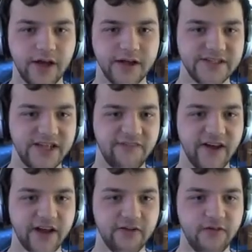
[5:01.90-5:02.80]
and see
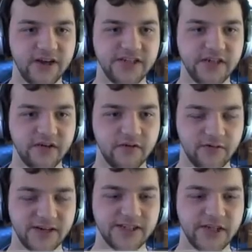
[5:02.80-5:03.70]
if I can
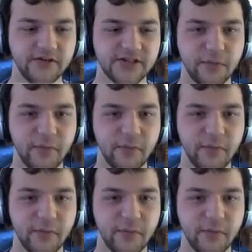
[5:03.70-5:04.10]
rescue